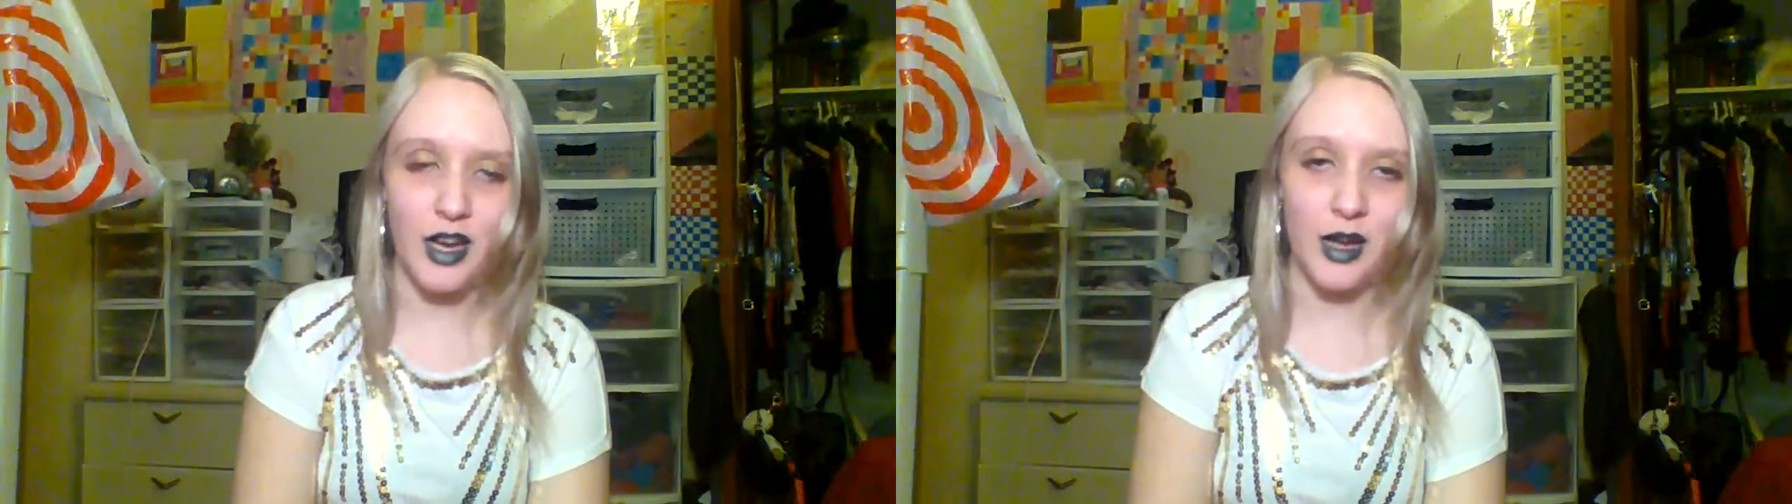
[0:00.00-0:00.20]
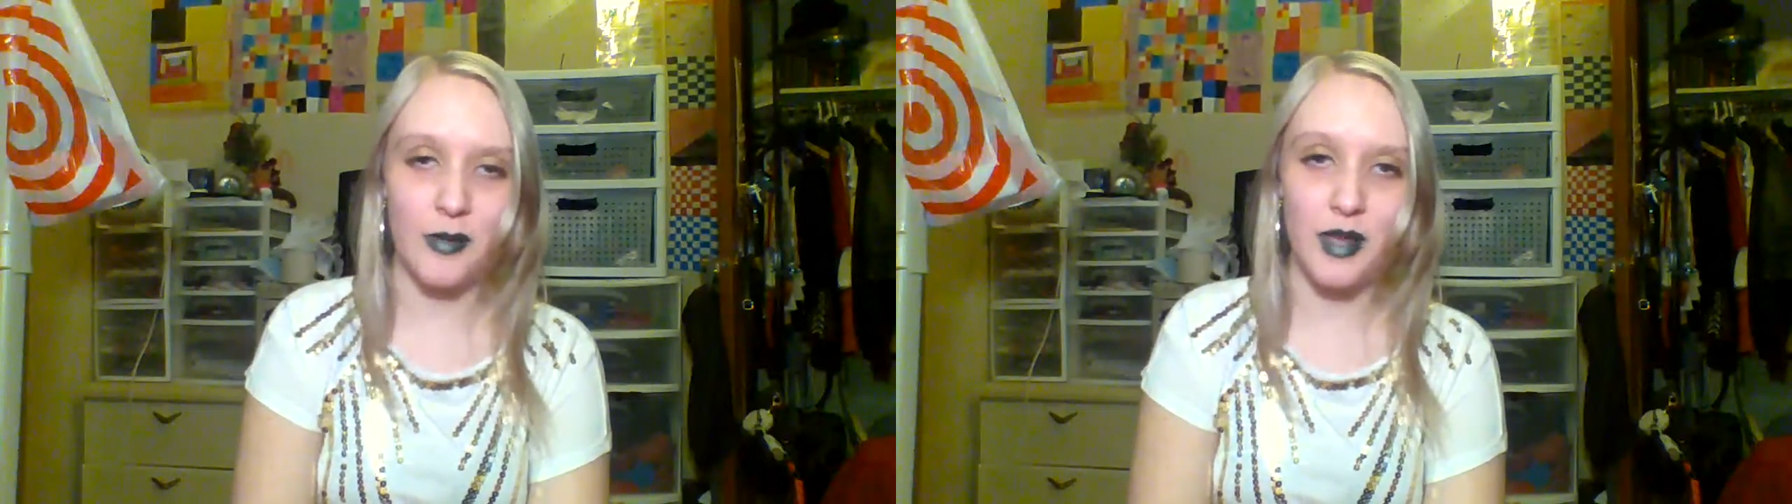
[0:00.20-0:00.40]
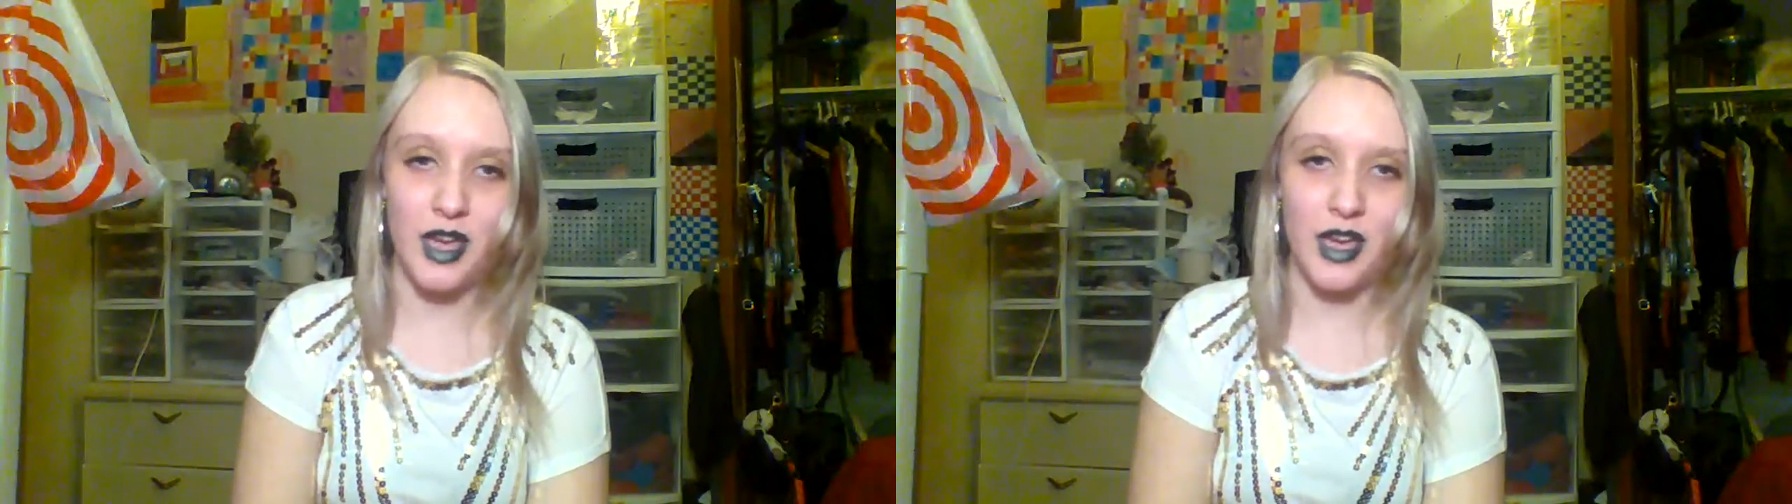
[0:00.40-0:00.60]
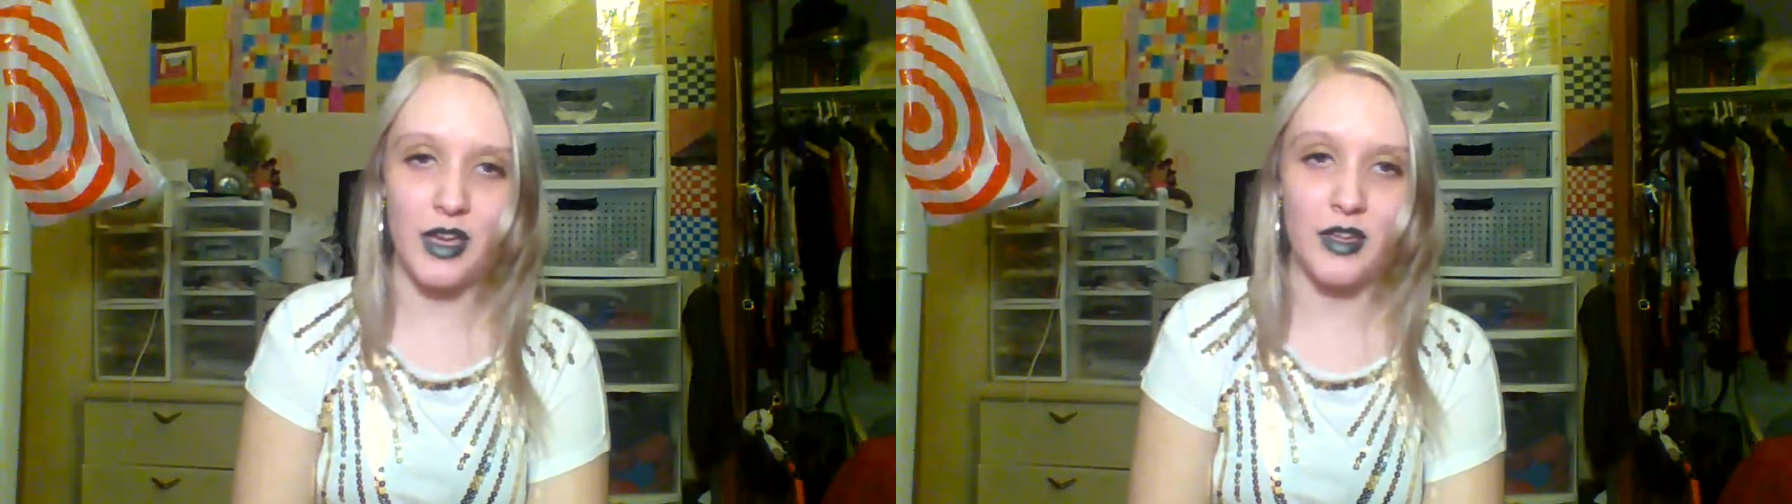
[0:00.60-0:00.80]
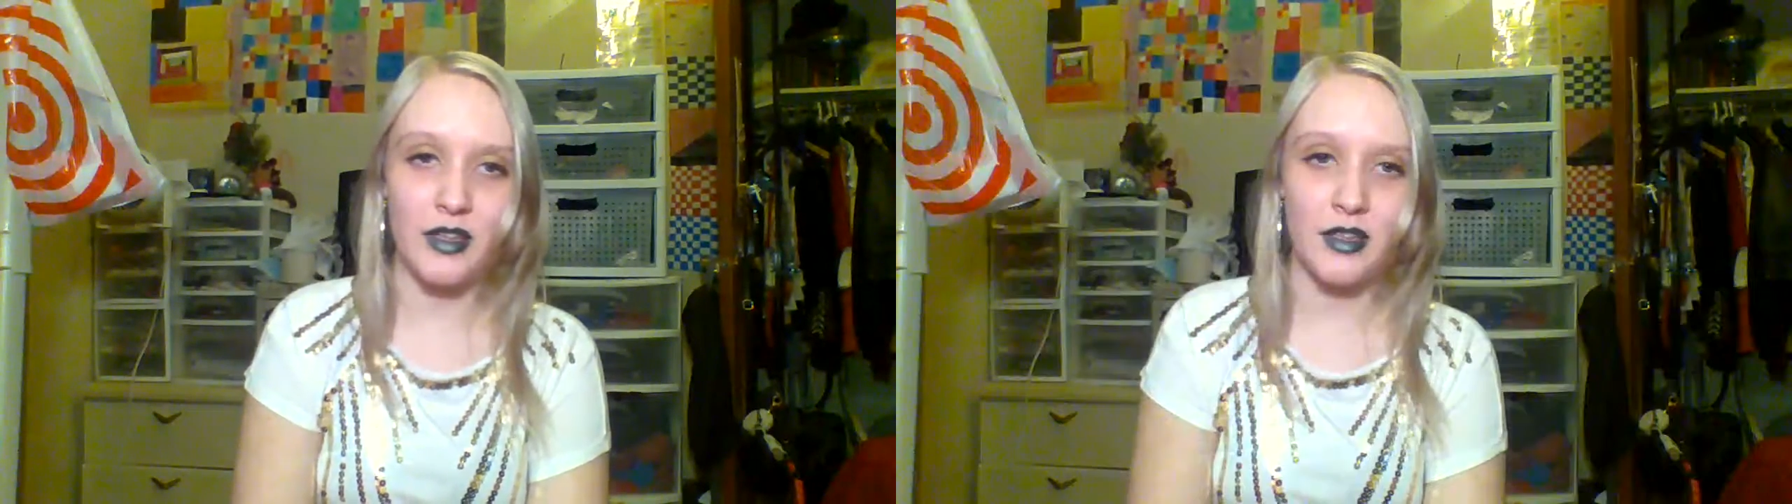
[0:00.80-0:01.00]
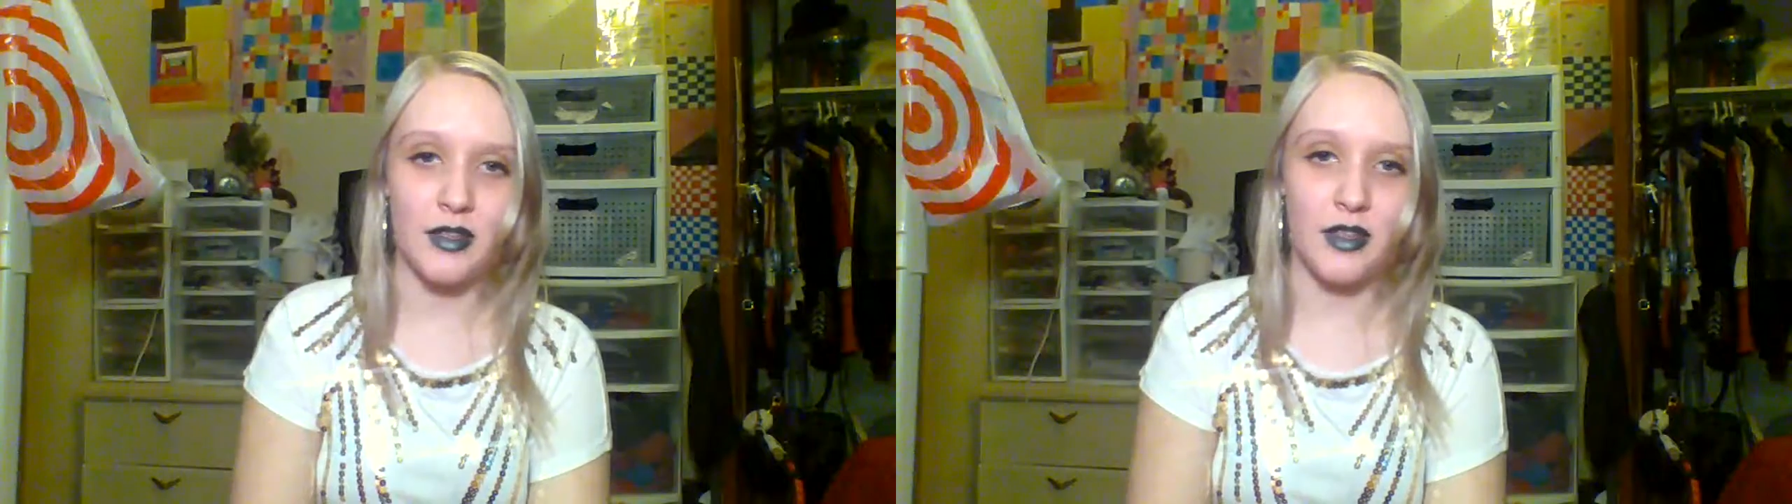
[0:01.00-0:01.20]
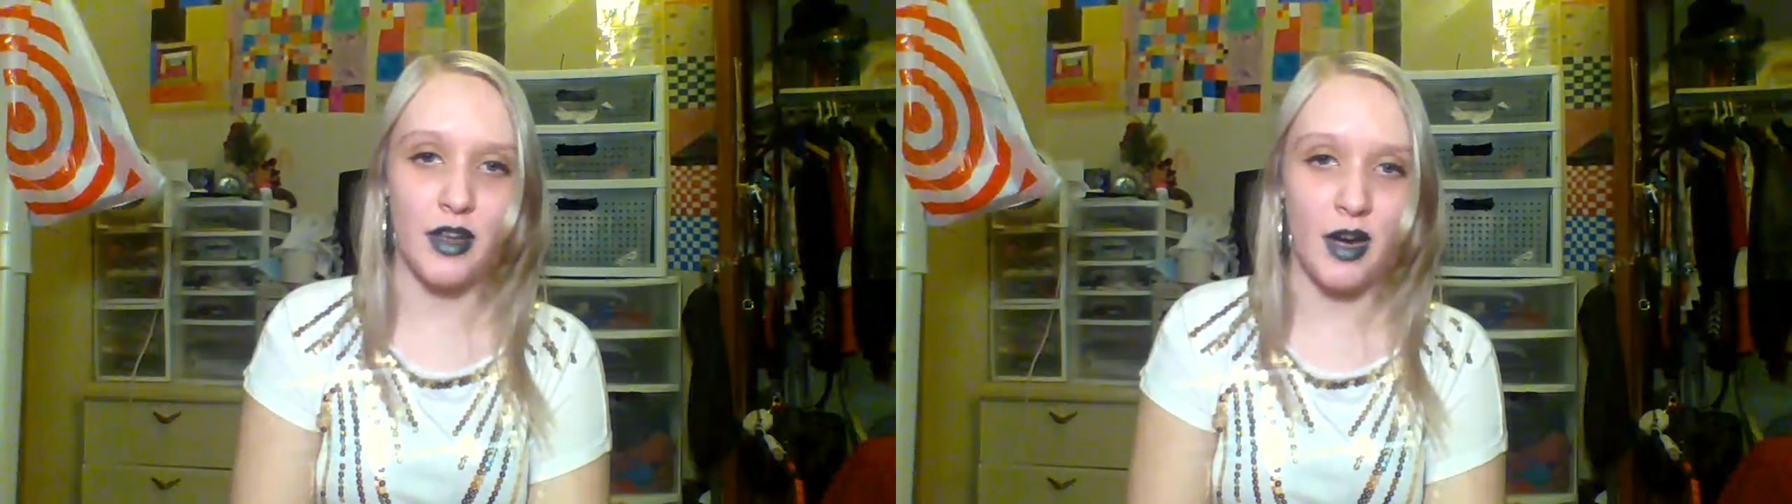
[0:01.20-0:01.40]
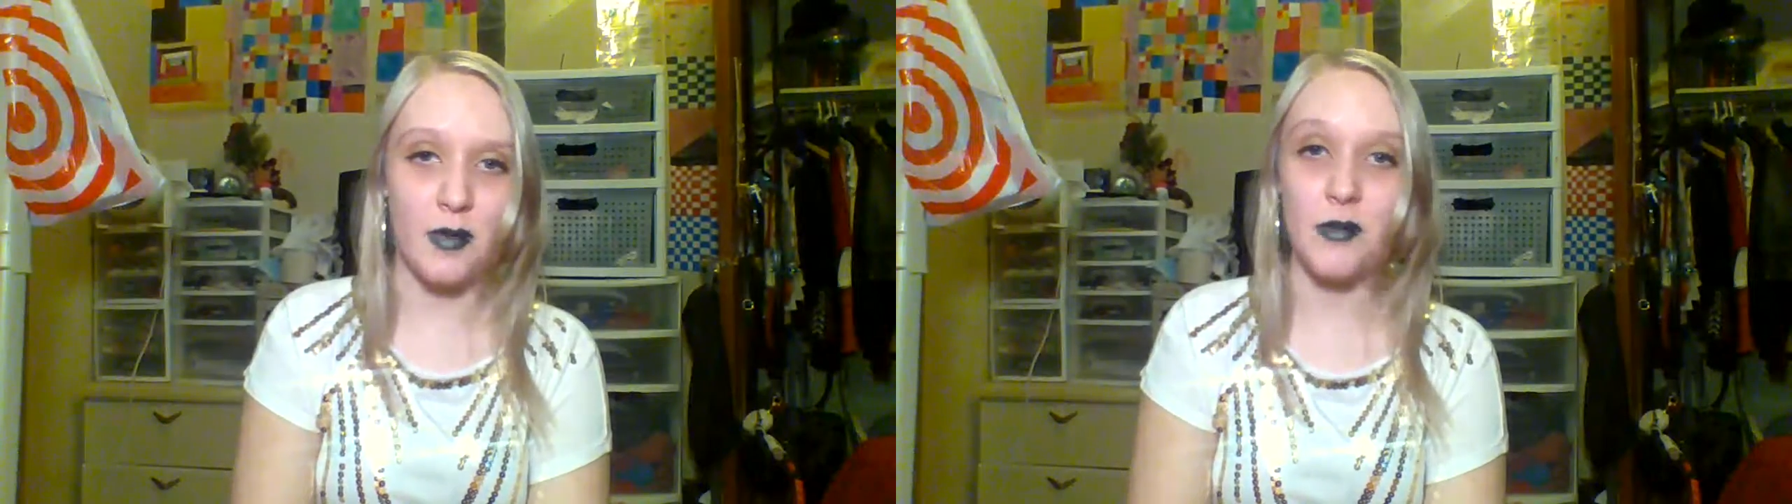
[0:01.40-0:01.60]
I may
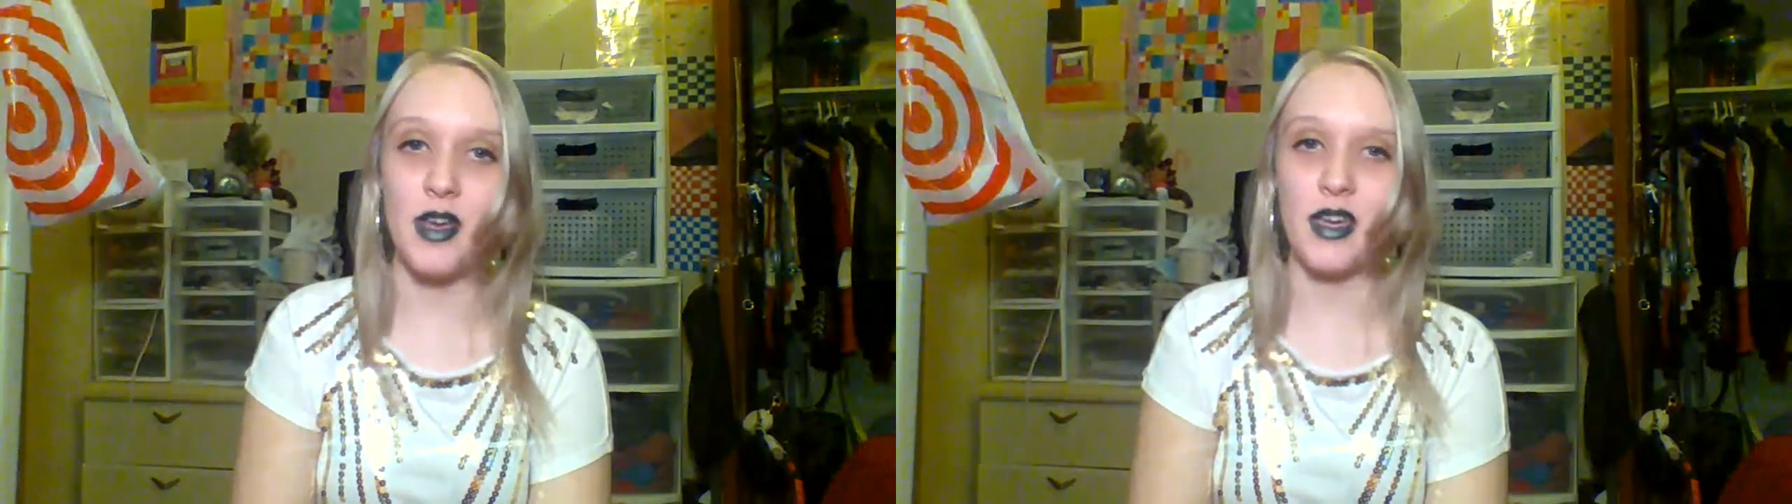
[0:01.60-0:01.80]
not be